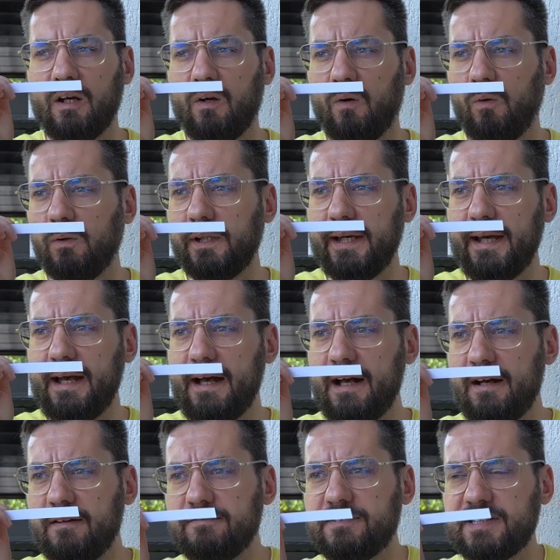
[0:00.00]
All I
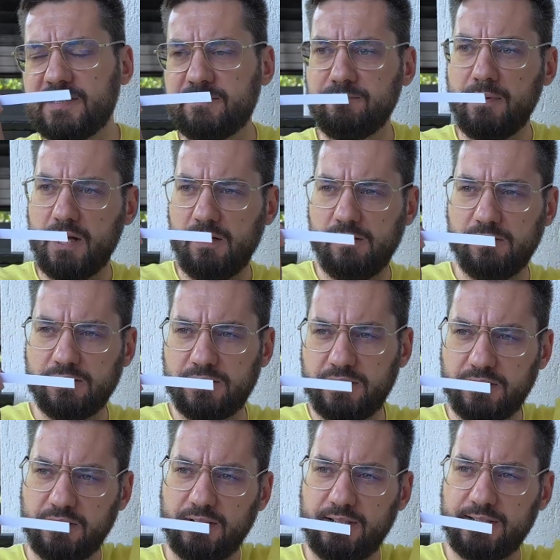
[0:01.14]
have smelled
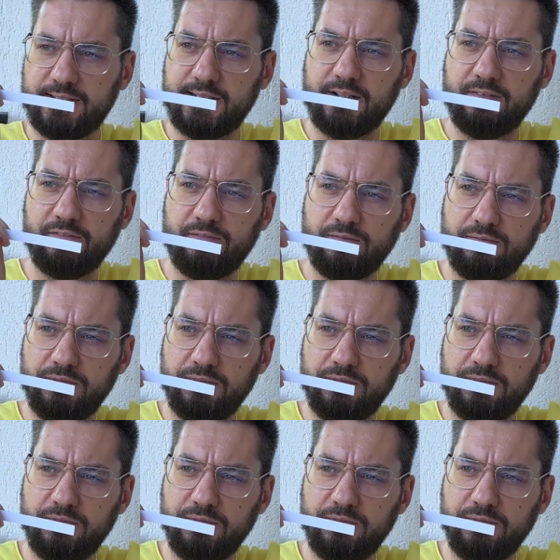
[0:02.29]
is in,